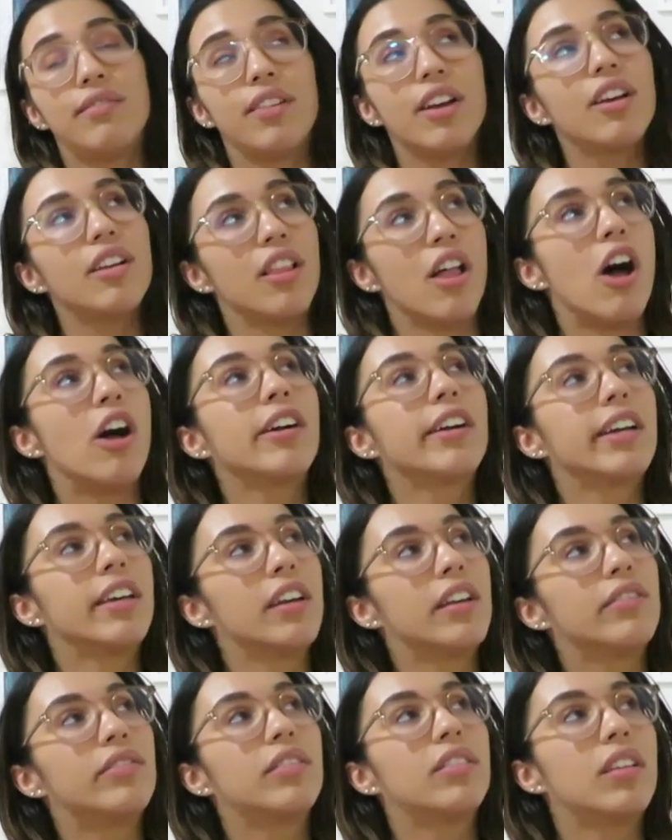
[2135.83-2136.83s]
very long
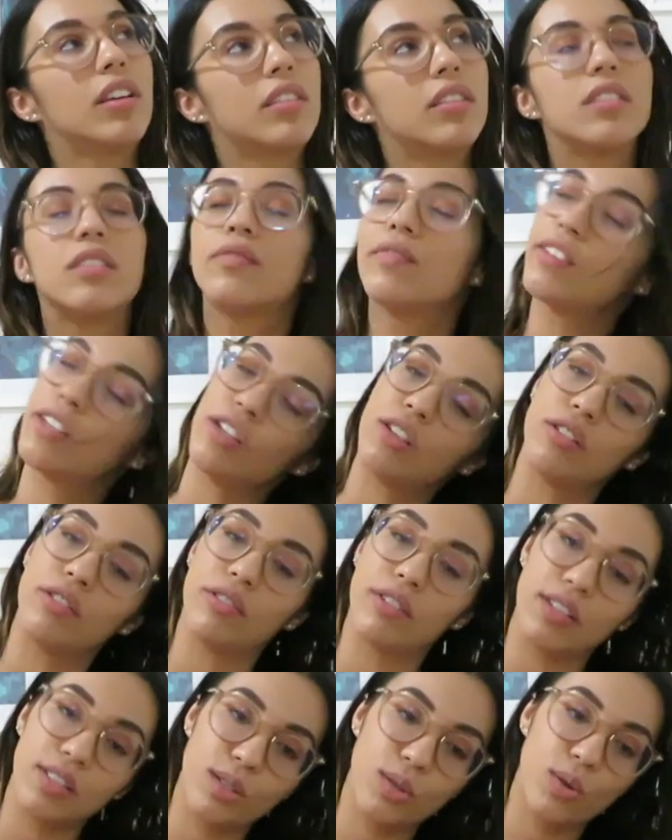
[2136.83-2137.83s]
and I feel like this
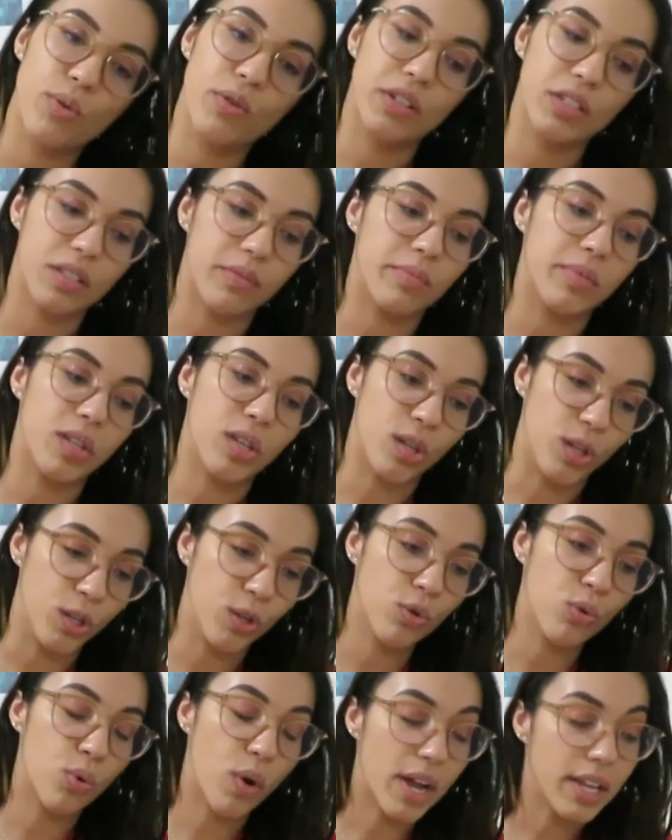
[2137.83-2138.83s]
video is going to be
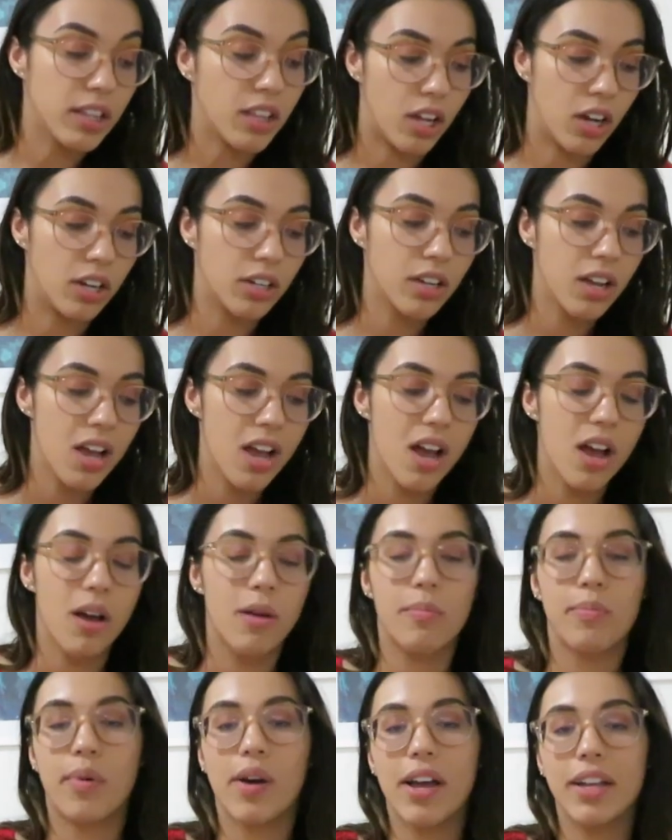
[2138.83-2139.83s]
quite long
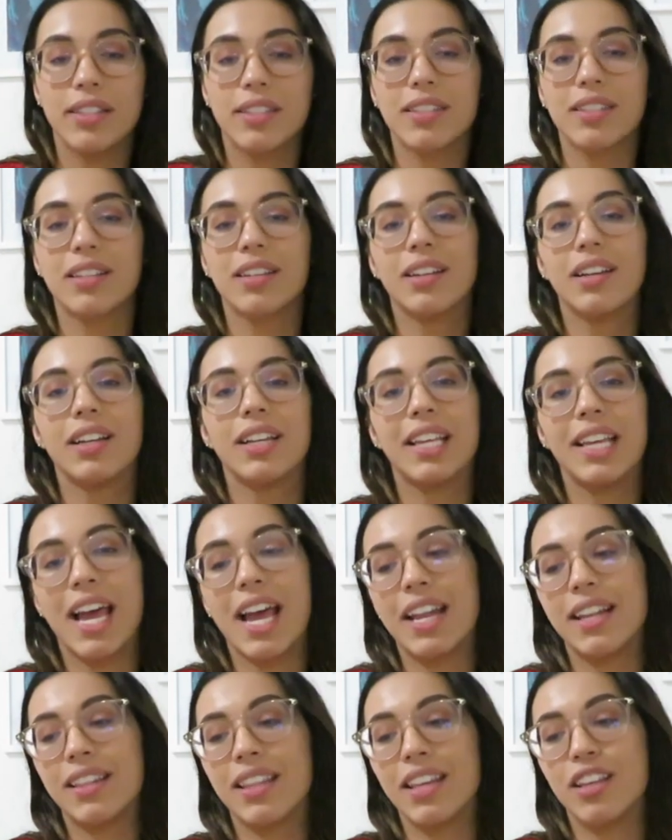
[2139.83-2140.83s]
but
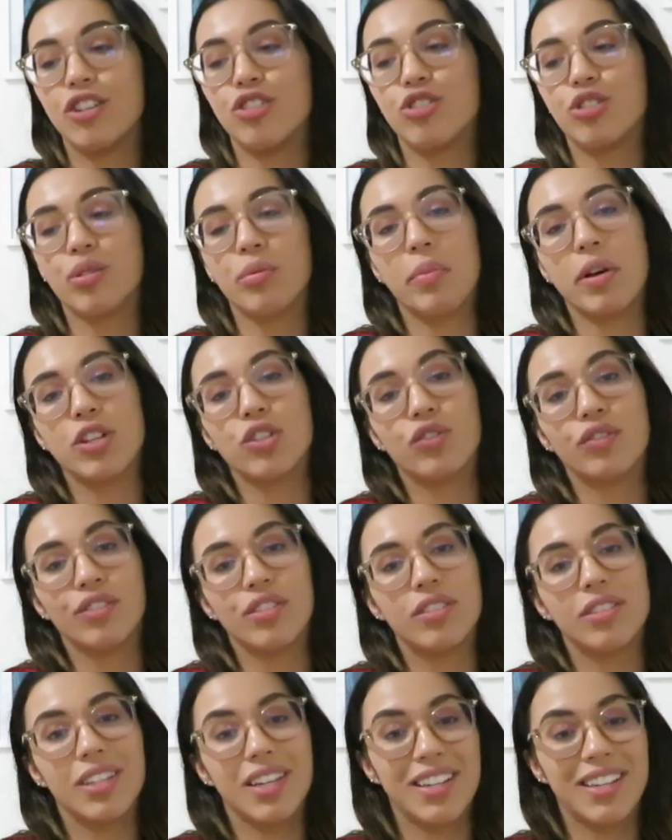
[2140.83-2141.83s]
again thank you so much
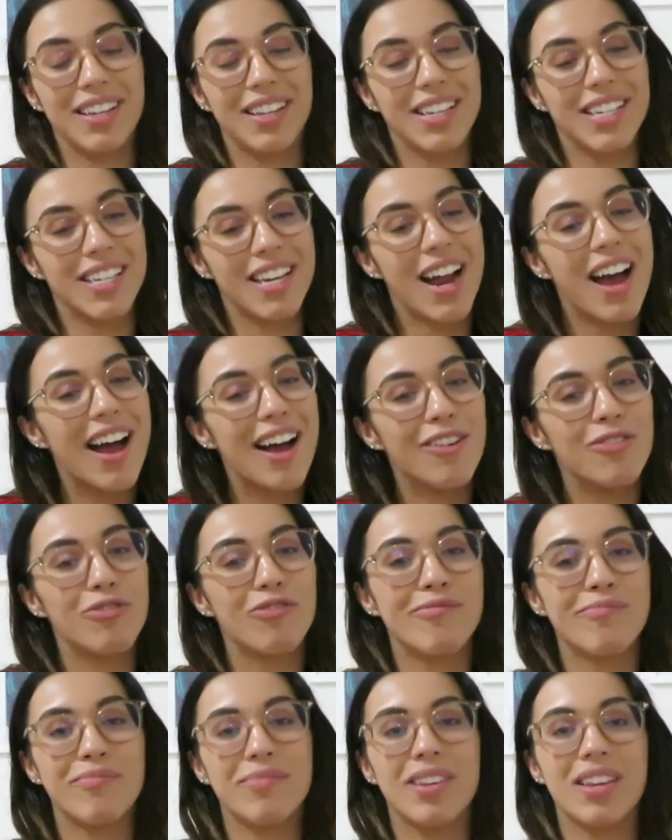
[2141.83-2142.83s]
for sticking it out
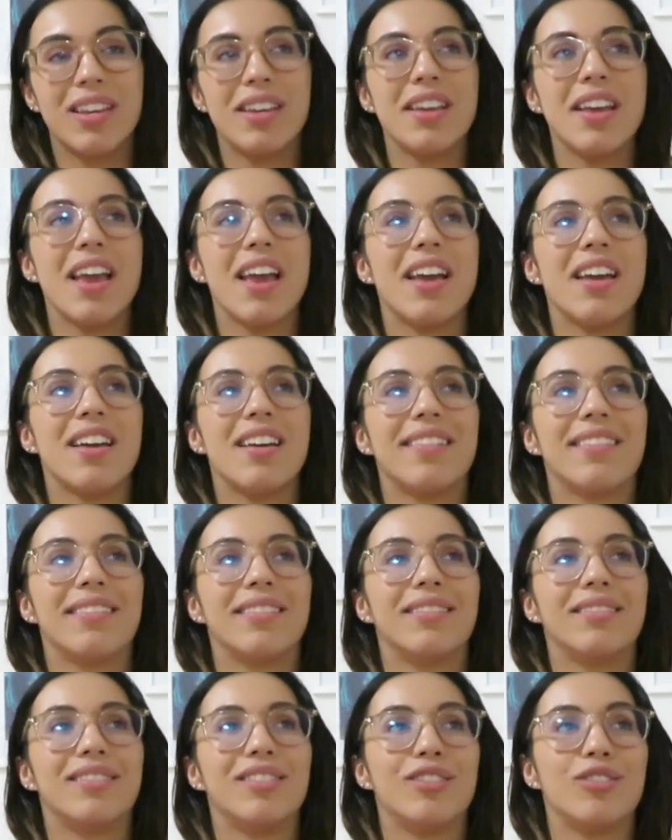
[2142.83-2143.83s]
with me
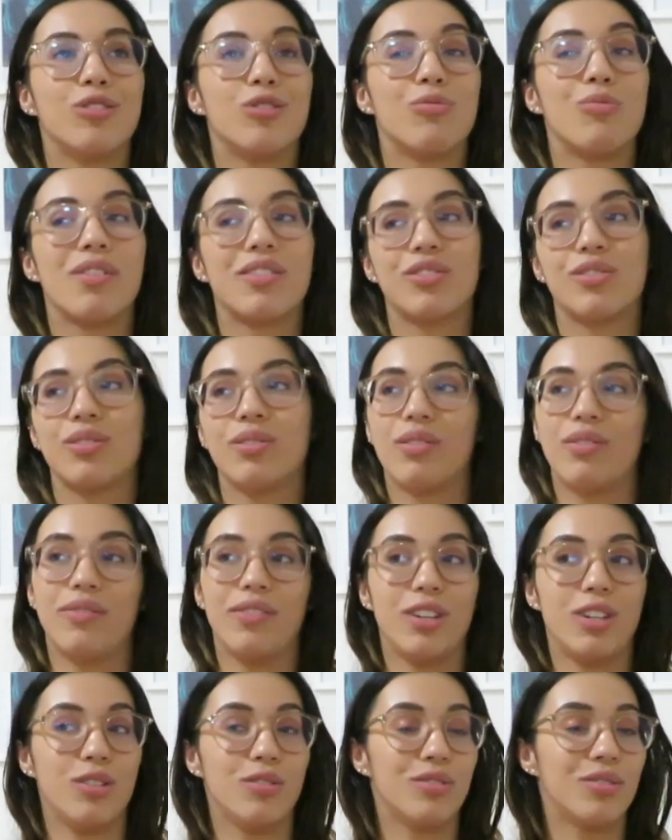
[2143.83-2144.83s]
and you know watching the
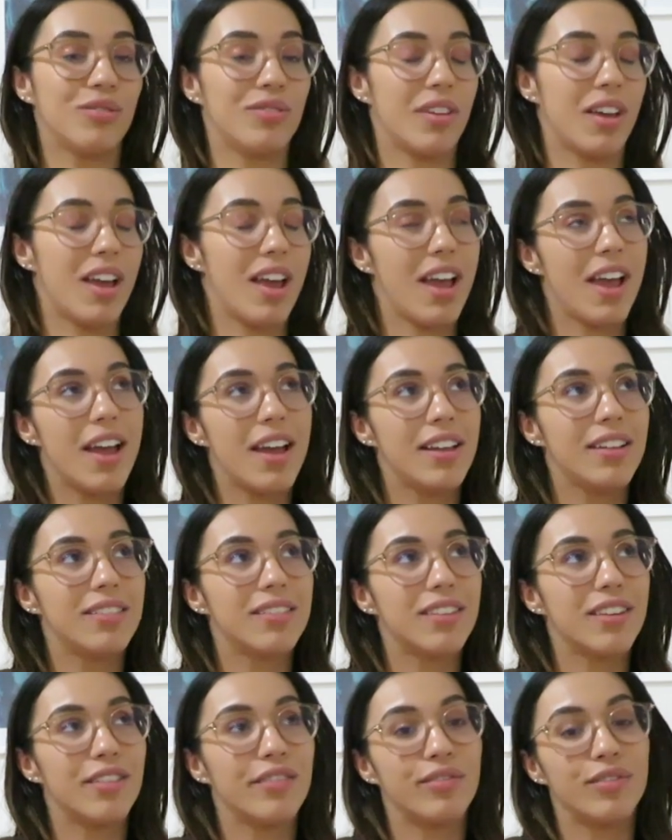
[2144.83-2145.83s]
video to the
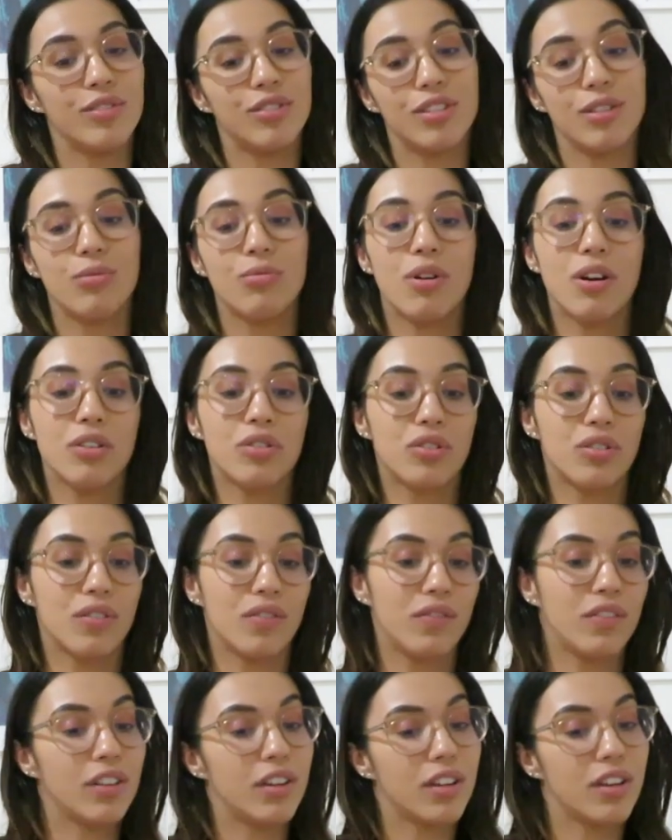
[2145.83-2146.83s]
end if you did watch
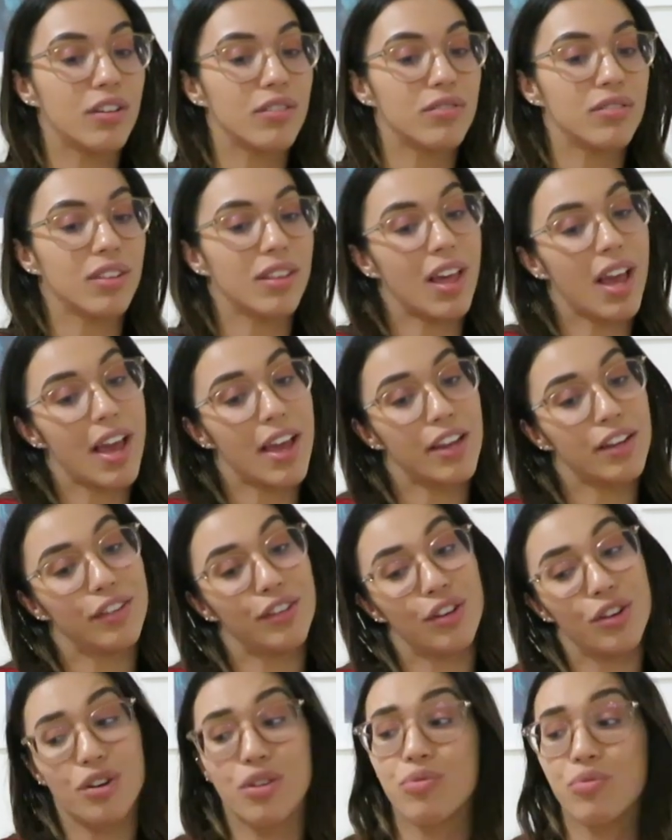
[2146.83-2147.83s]
the video to the
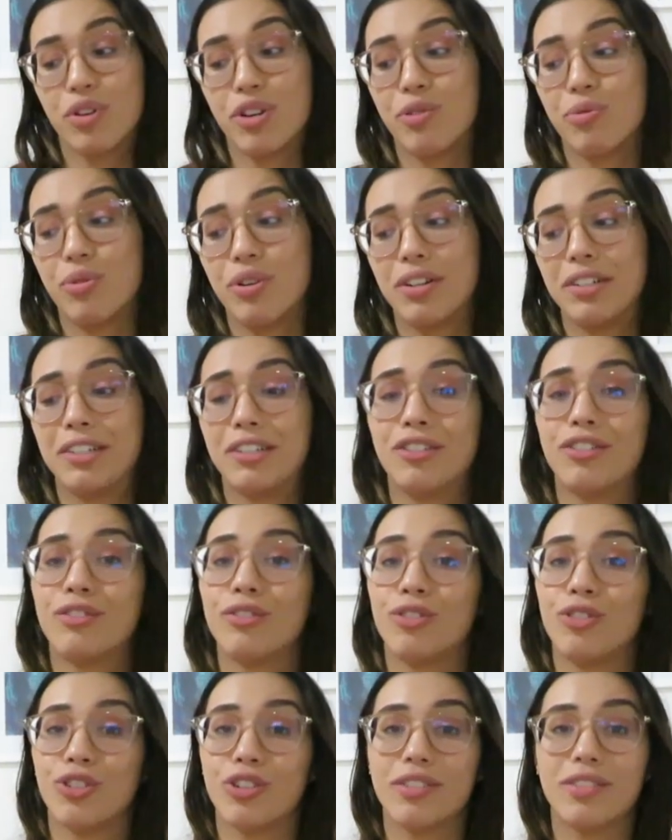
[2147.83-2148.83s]
end you're a real
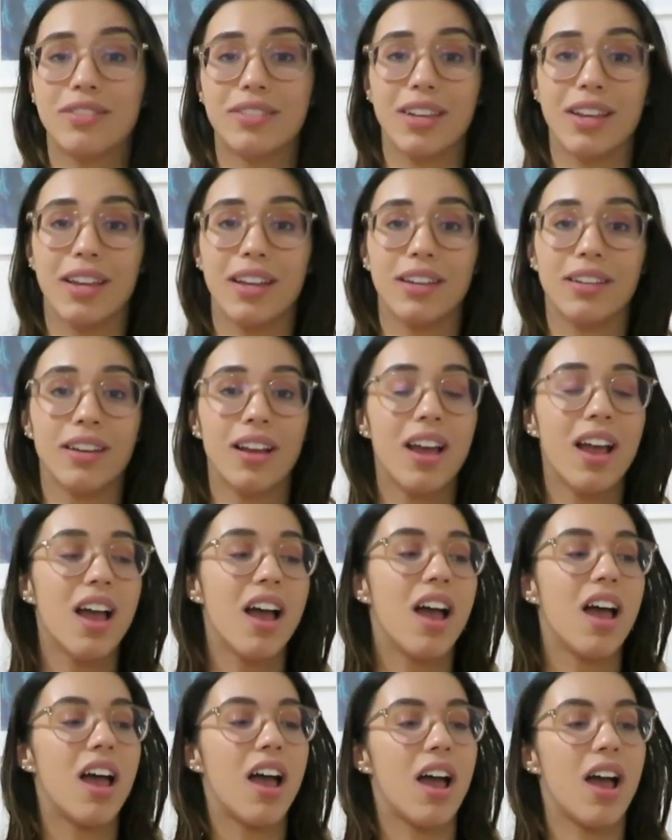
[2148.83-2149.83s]
one just saying
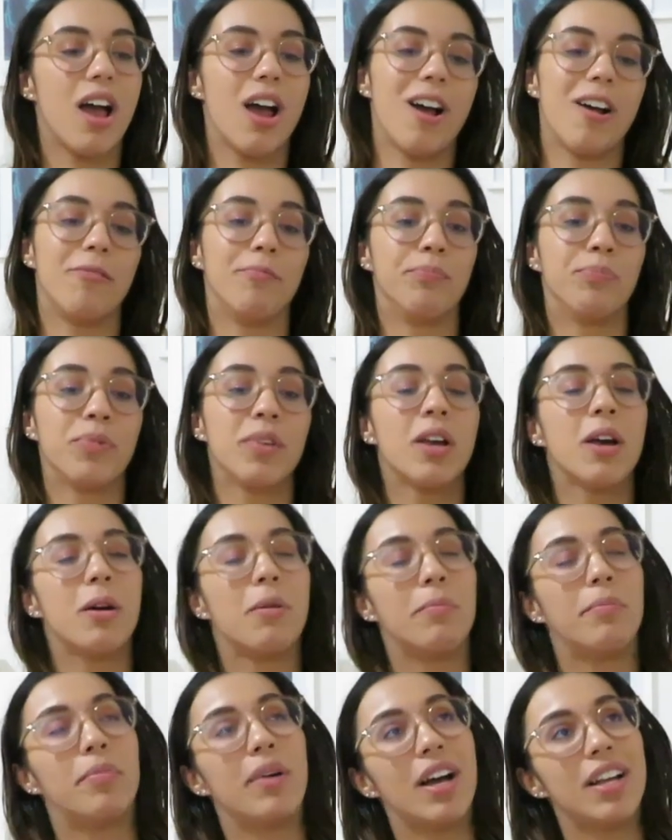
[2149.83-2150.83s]
um,
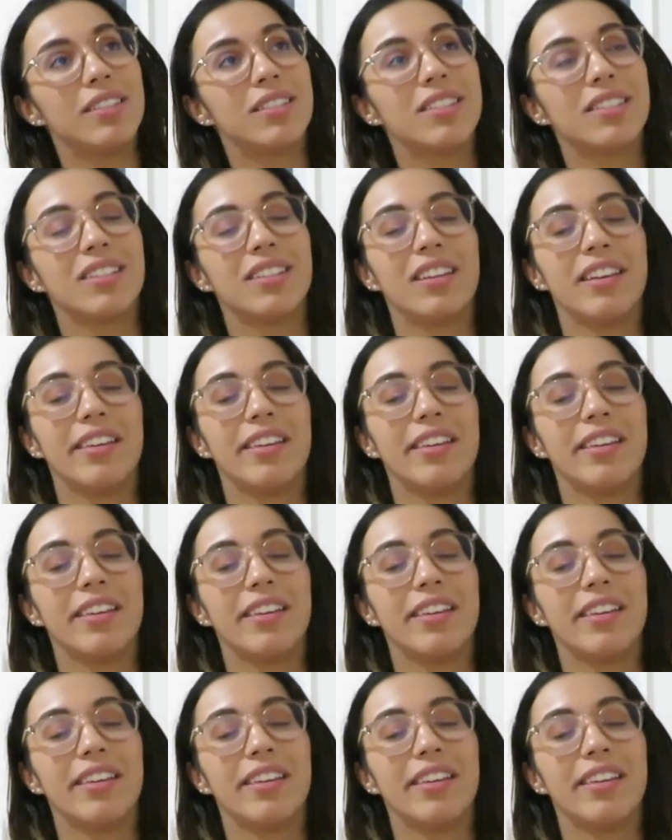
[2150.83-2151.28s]
but